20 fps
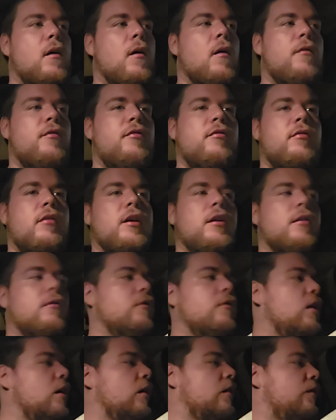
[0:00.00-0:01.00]
hopefully
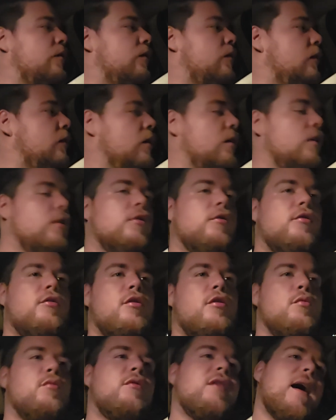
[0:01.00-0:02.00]
it works
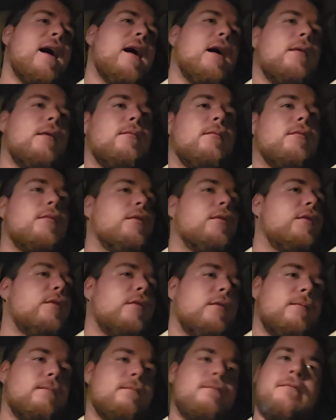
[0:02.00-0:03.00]
2
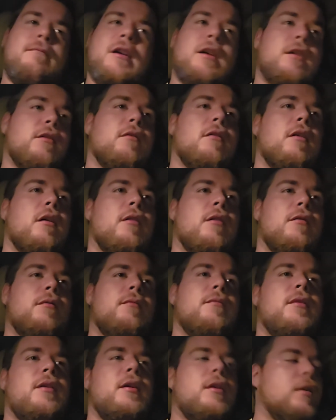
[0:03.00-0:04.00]
times in a
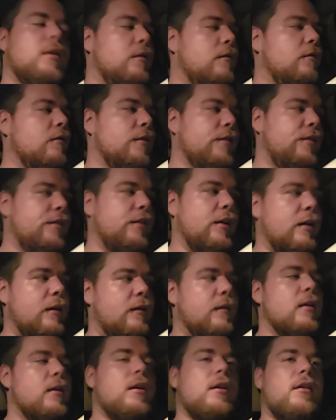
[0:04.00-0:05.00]
row. We'll
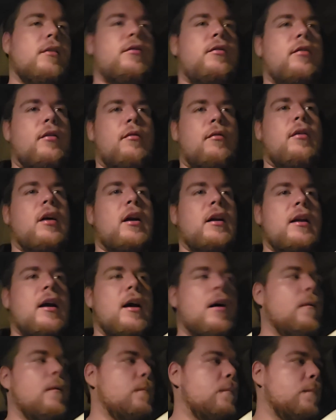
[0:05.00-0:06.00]
see. So, right
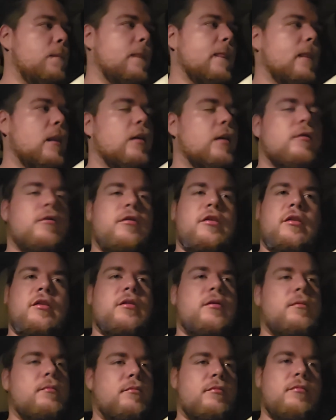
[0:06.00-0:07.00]
now,
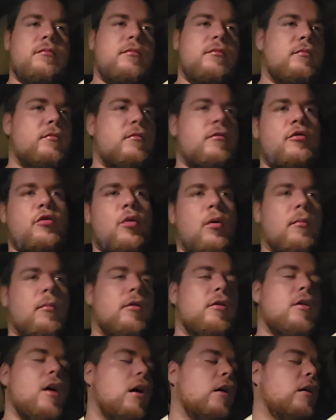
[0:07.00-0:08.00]
just
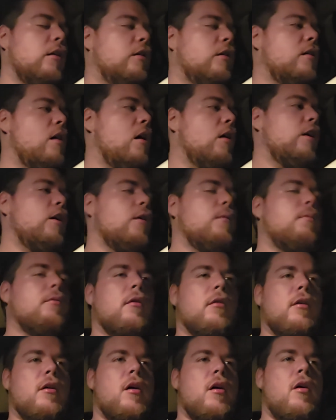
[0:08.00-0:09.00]
normal cardio
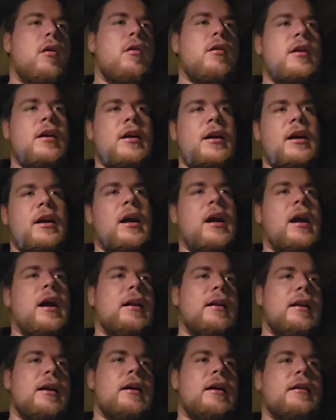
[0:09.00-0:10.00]
protocol,
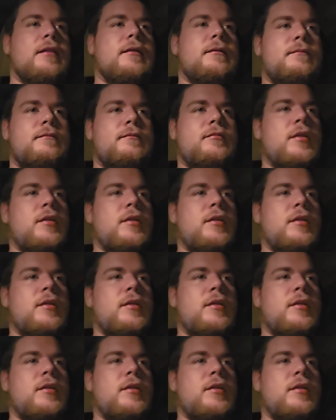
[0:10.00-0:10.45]
and then